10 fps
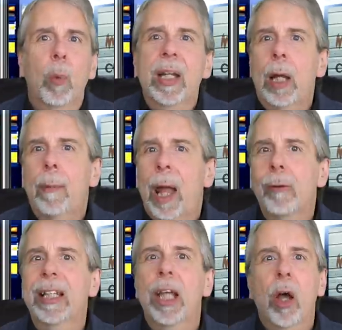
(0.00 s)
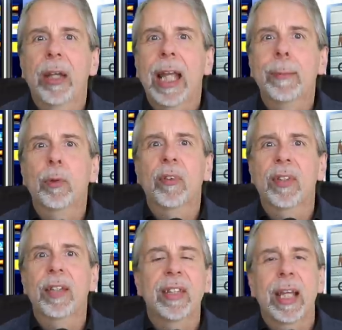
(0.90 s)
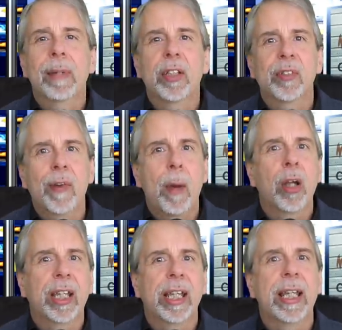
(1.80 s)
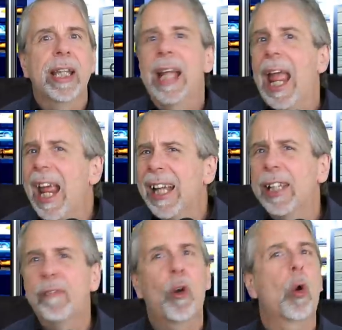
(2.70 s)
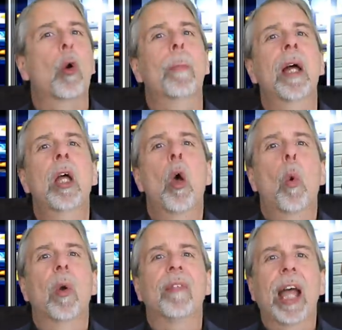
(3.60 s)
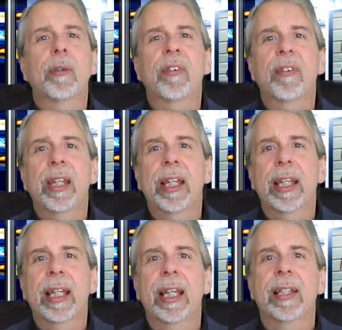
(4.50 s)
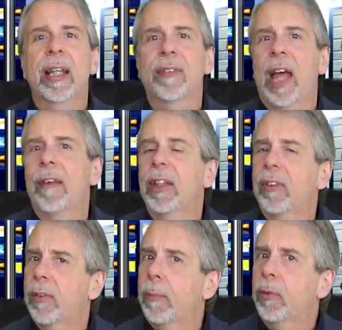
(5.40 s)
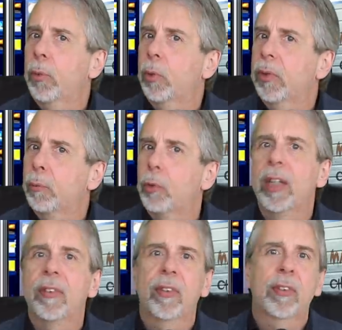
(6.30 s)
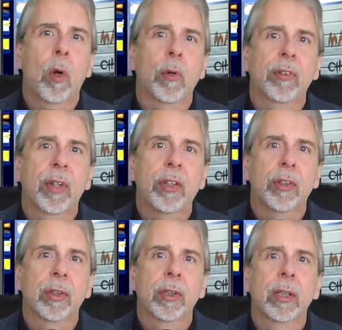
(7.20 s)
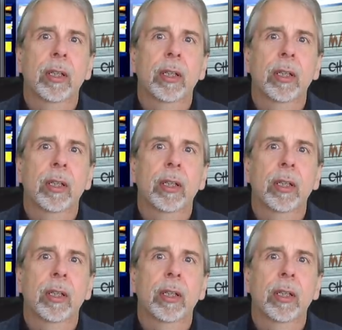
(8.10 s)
We're now apparently unable to see the image of a monkey in any form without seeing it as having some sort of racist connotation.